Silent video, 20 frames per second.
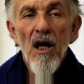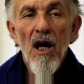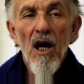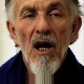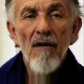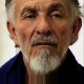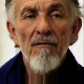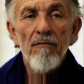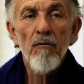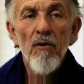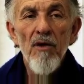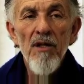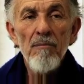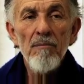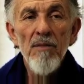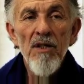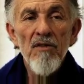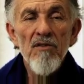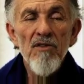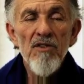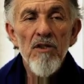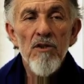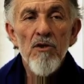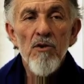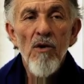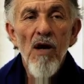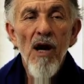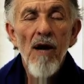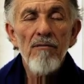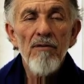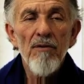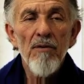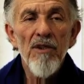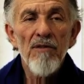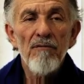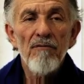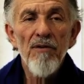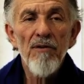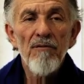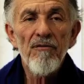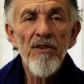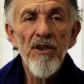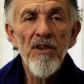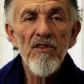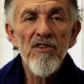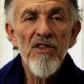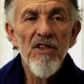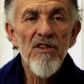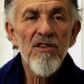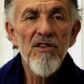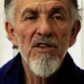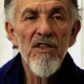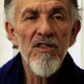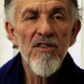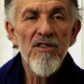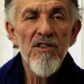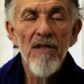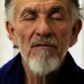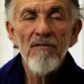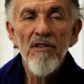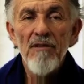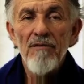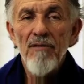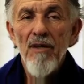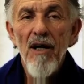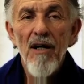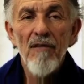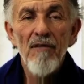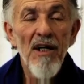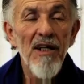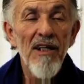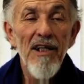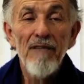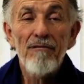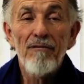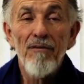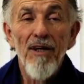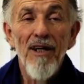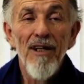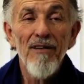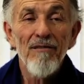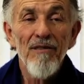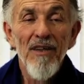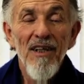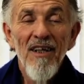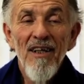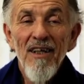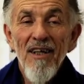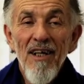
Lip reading: of what it means to travel at 50, 60, 75, 85